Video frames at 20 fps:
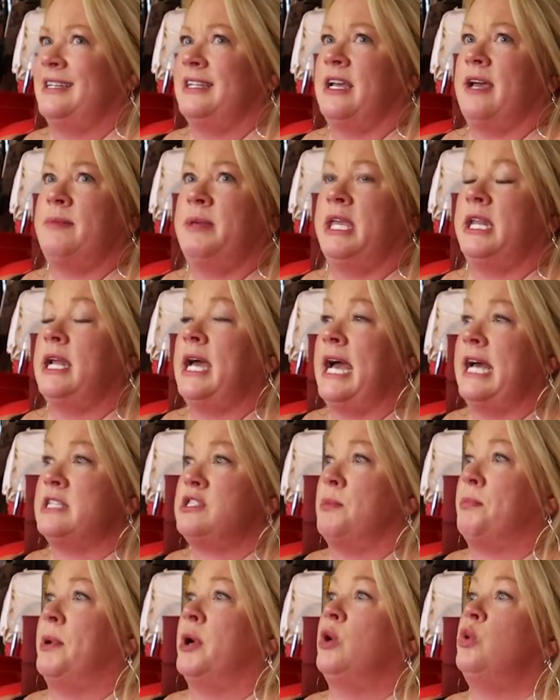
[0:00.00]

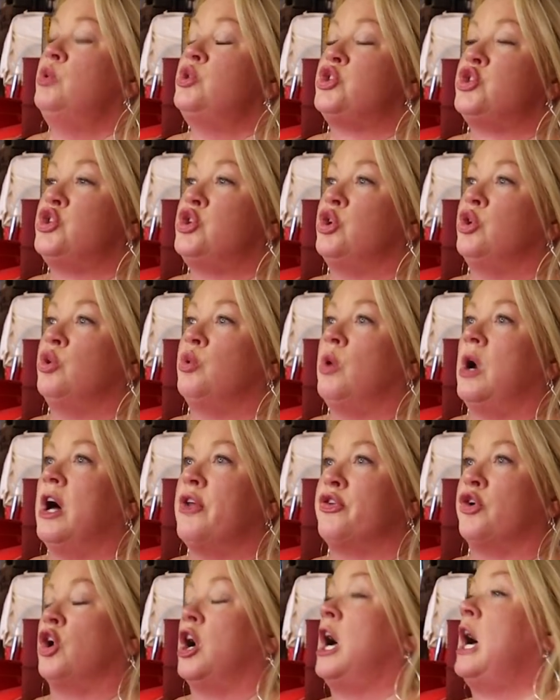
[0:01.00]
as opposed to
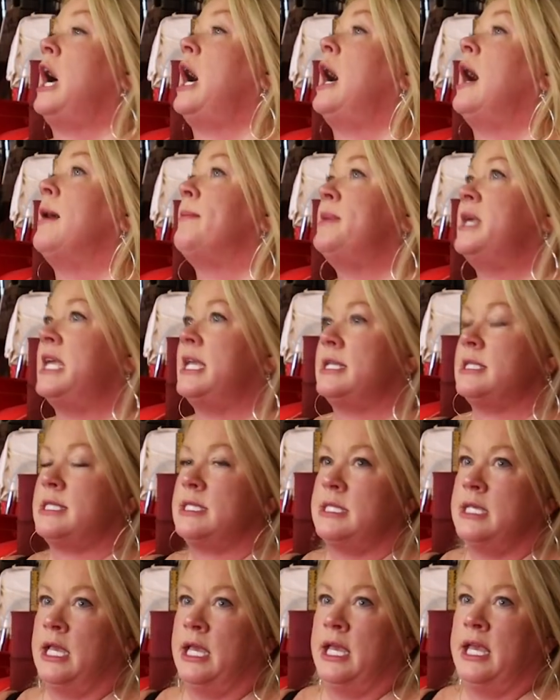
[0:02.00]
other
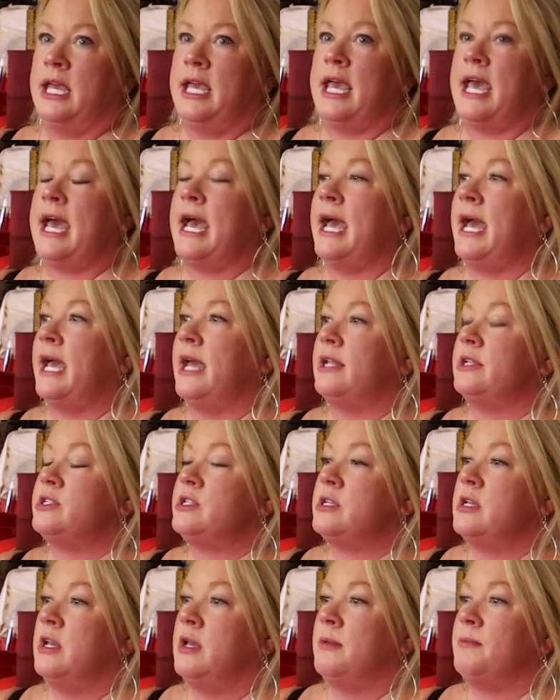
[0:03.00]
hobbies
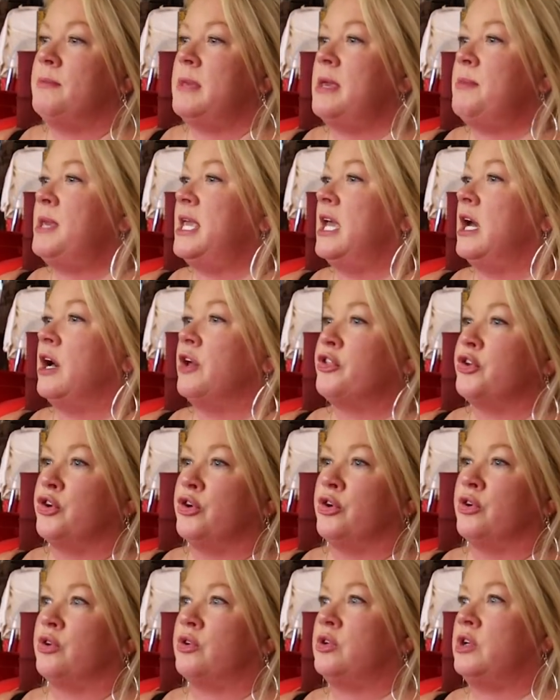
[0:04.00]
and maybe
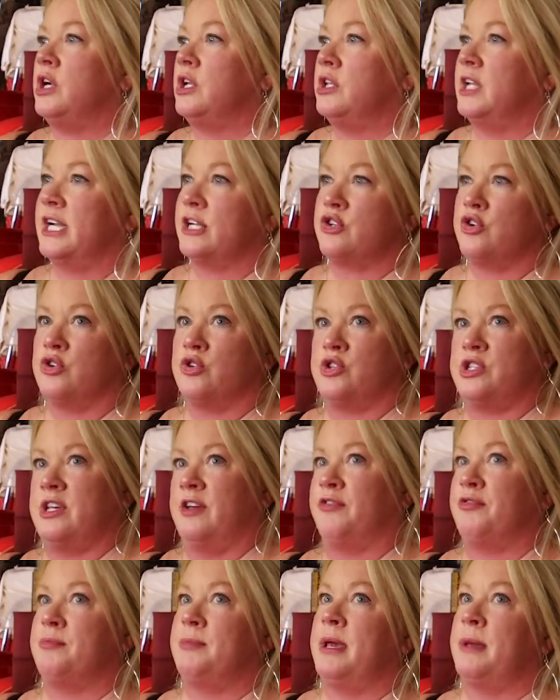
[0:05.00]
other collectors
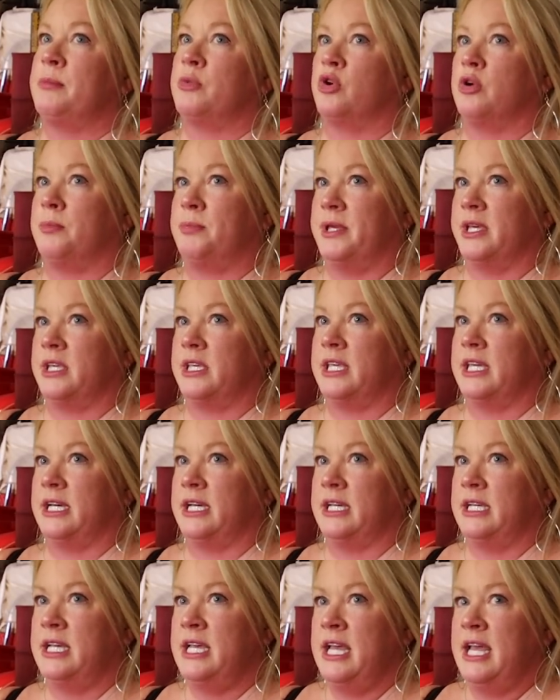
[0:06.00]
of
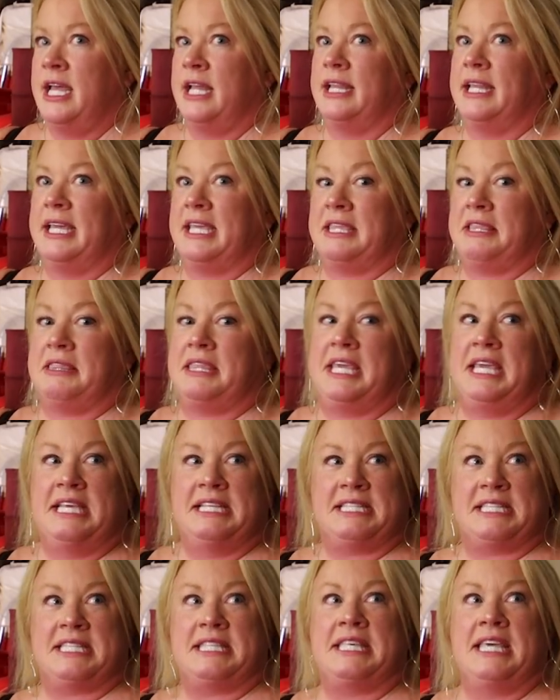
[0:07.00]
memorabilia.
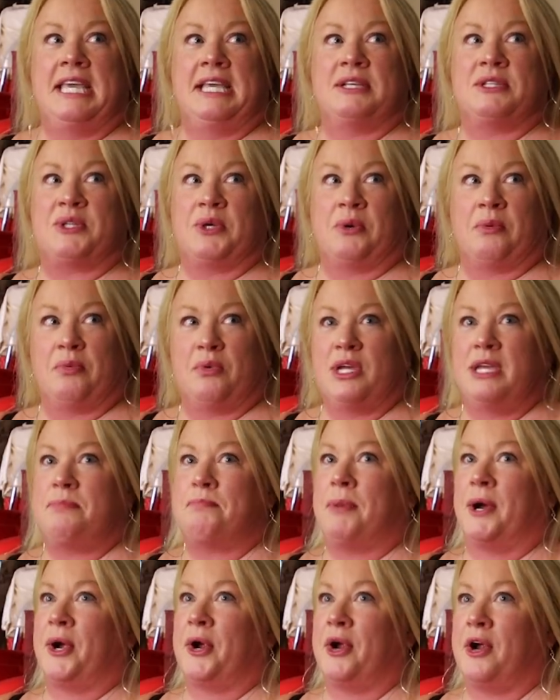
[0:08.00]
These things are
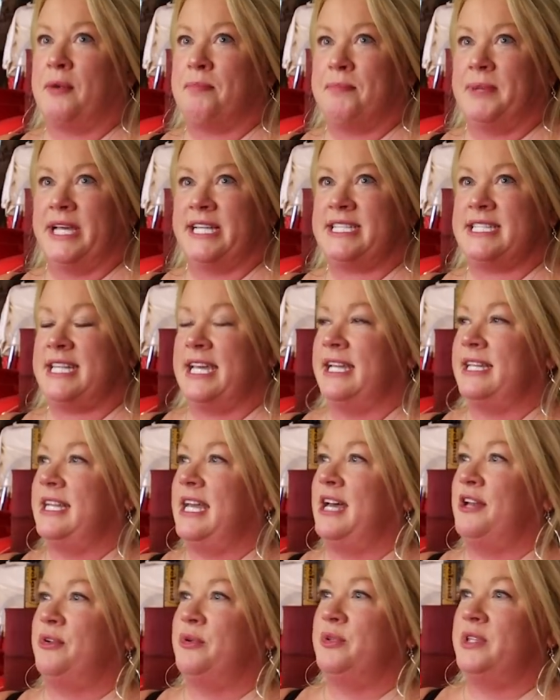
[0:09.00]
repurposed. And
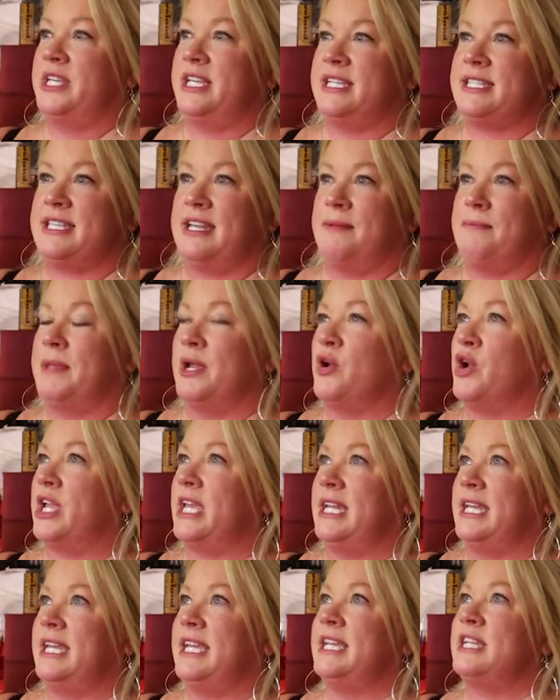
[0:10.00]
not only is it
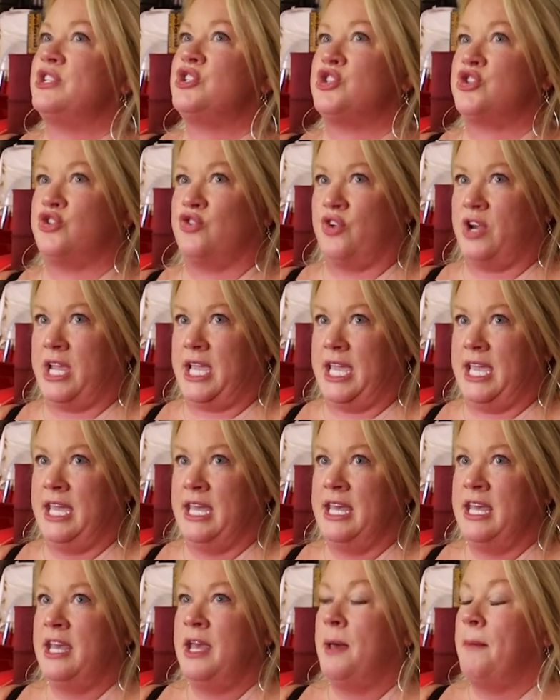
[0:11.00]
American history,
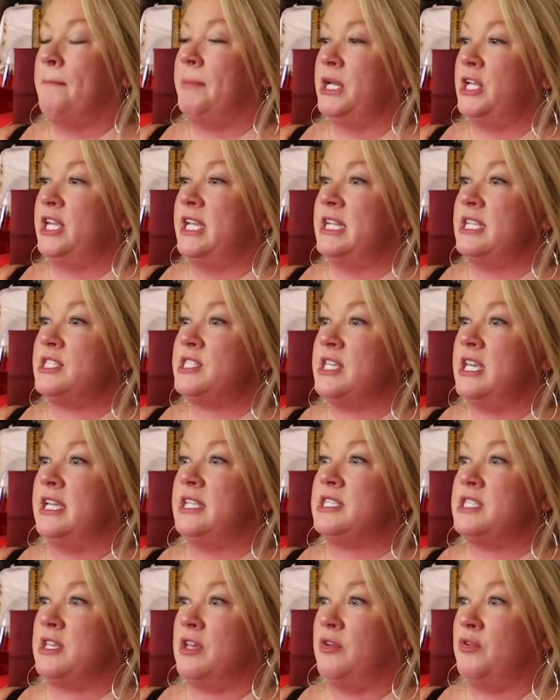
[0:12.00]
but
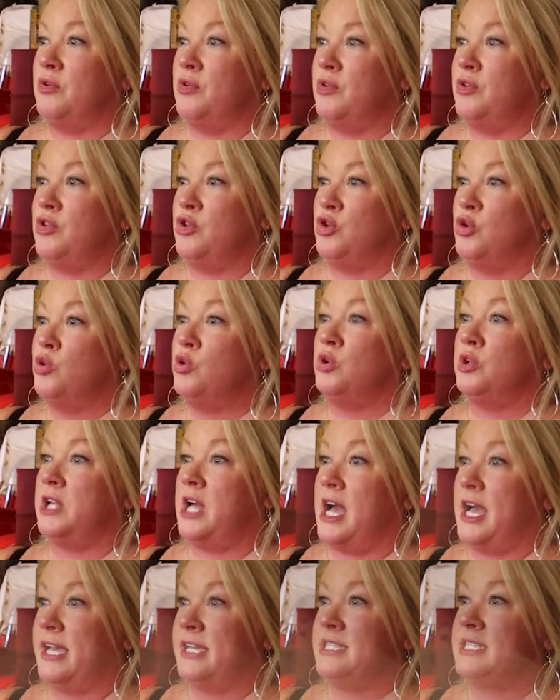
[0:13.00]
it's
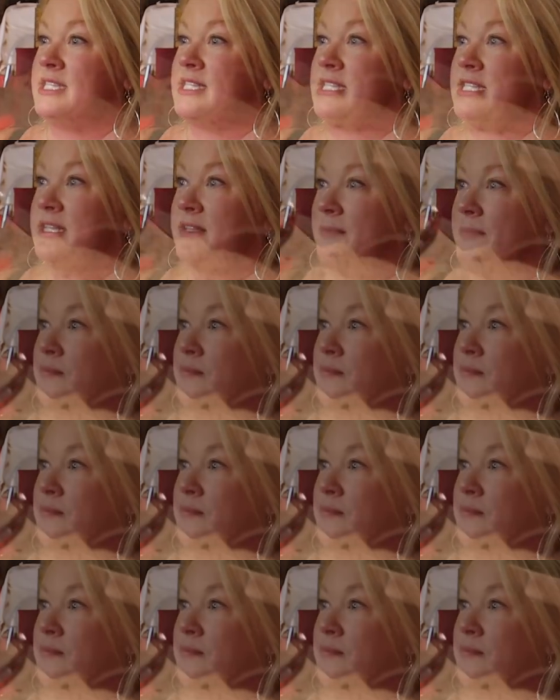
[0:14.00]
utilized